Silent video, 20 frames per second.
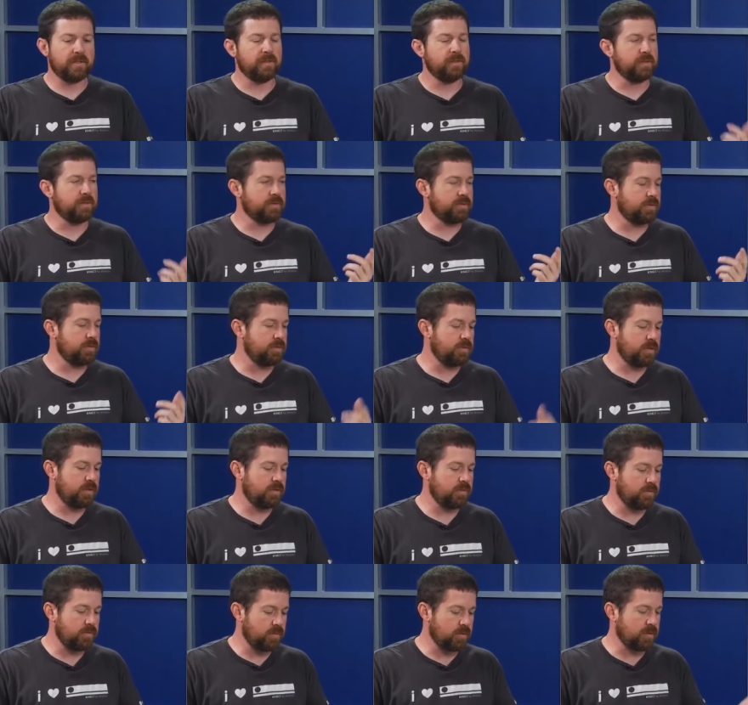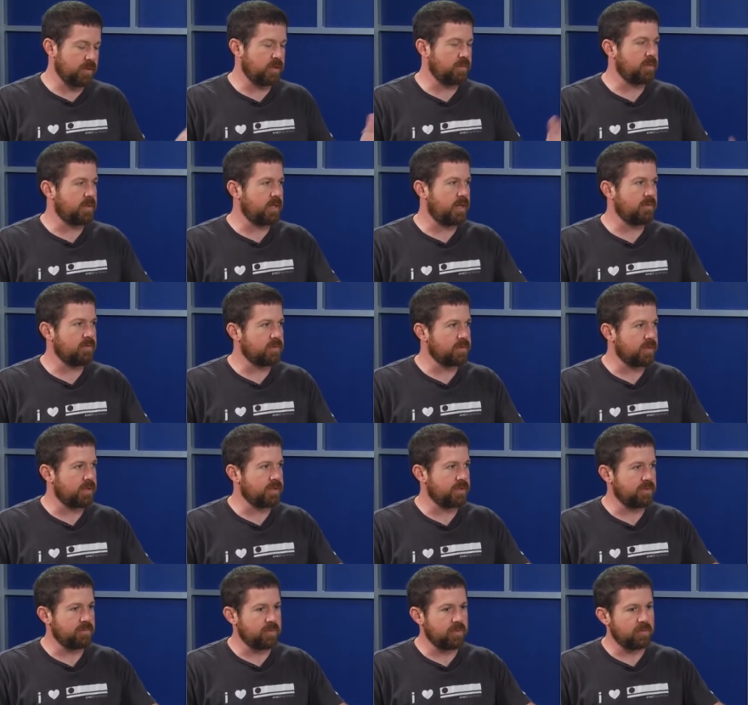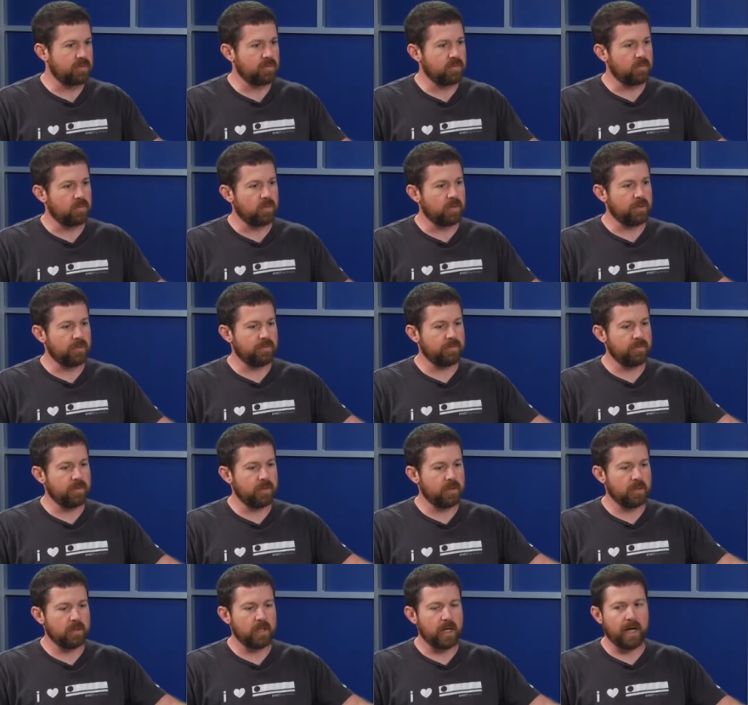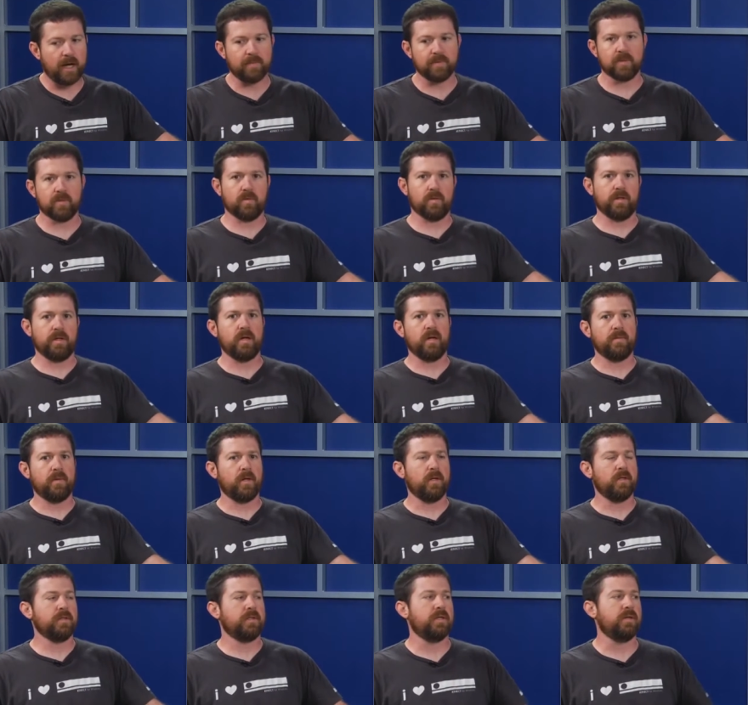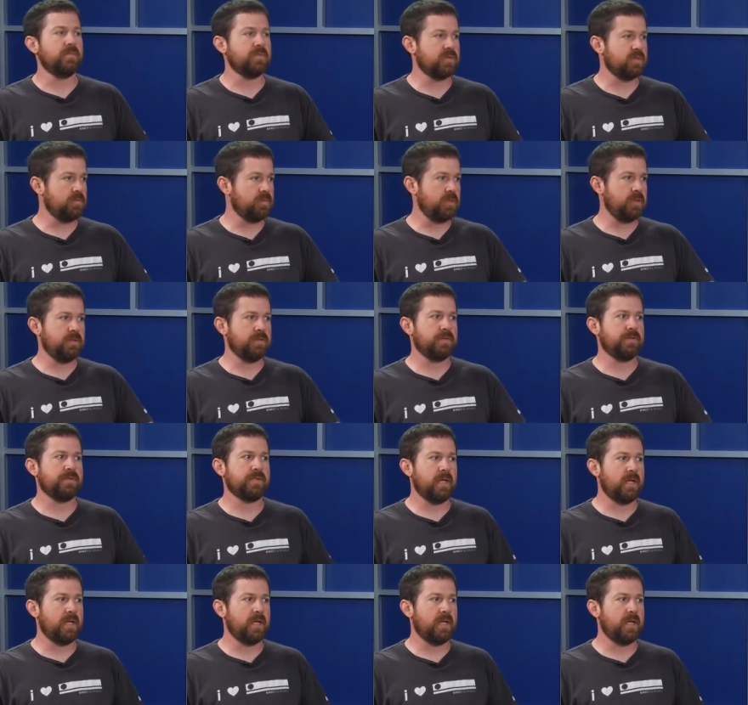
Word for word: you this too. I know we're talking about advertising, but what if the app store that I'm on comes to me and says,